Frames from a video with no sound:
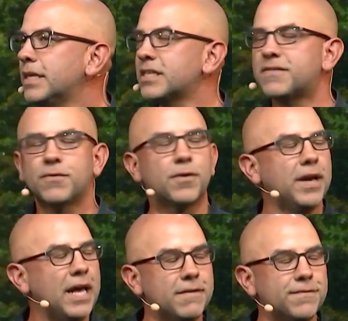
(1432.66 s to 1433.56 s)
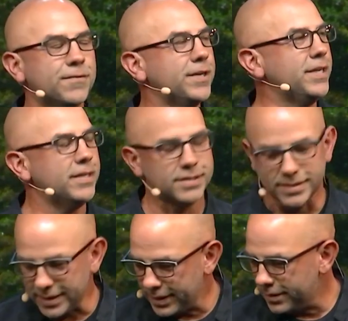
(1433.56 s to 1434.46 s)
It is for every
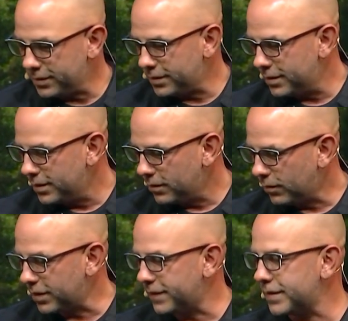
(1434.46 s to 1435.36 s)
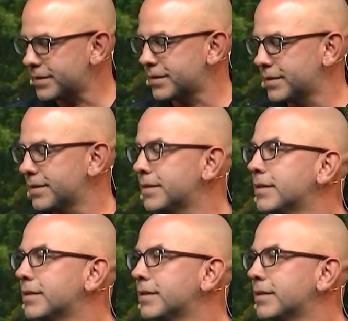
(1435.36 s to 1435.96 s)
single one of us